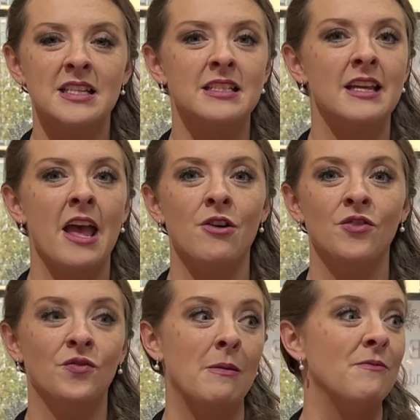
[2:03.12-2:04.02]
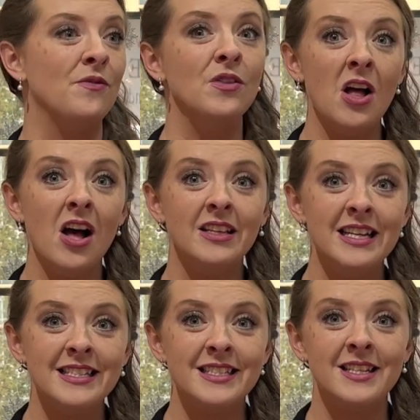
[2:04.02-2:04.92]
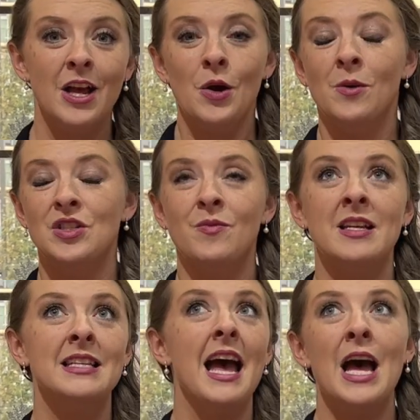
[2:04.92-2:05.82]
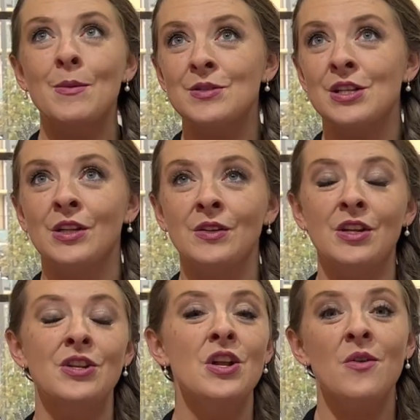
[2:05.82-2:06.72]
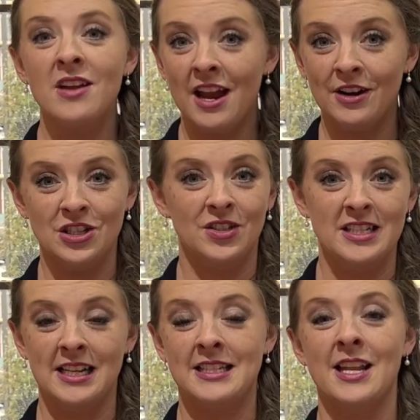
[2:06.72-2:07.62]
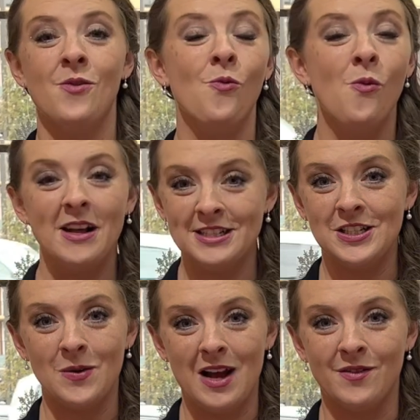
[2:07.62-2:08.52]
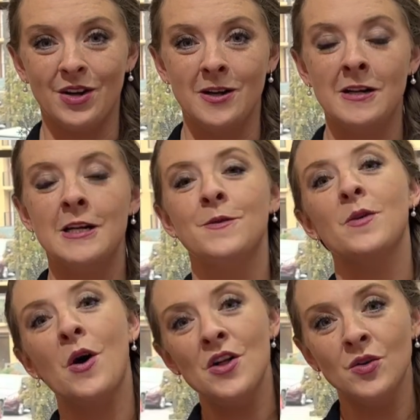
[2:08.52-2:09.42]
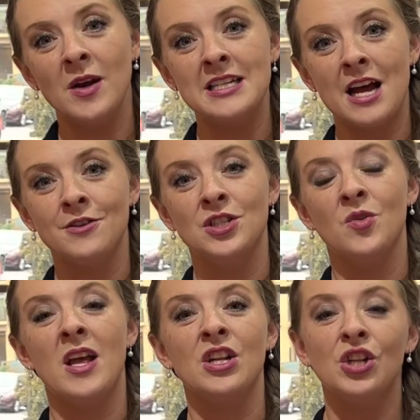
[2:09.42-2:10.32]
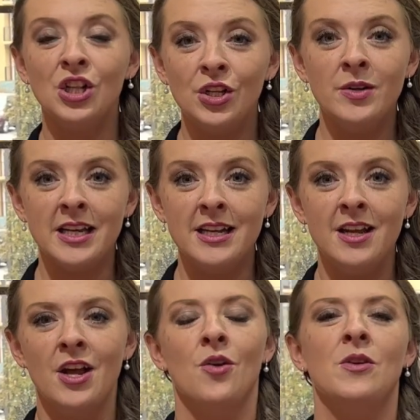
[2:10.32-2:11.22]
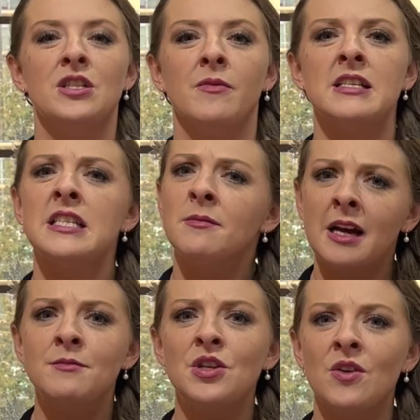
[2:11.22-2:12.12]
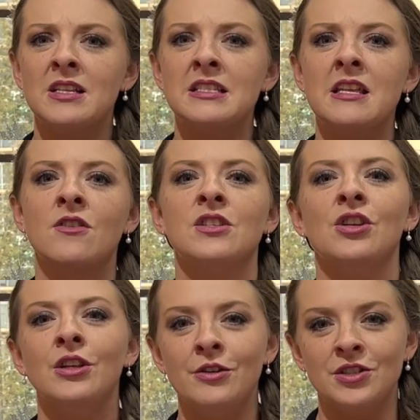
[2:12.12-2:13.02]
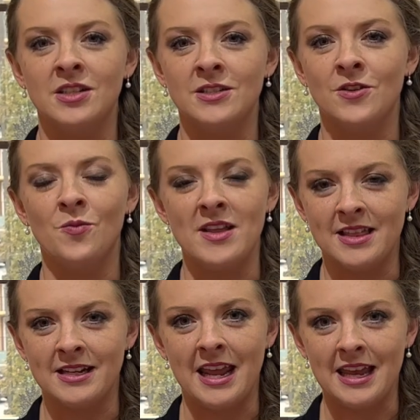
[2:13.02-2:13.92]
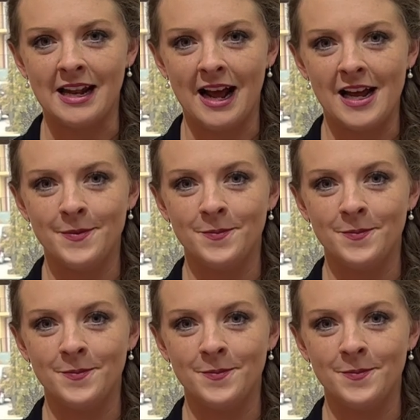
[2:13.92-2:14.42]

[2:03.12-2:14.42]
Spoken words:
scale from flawless, which means absolutely no characteristics in it whatsoever, all the way down to included, which means sometimes you can see those inclusions with the naked eye.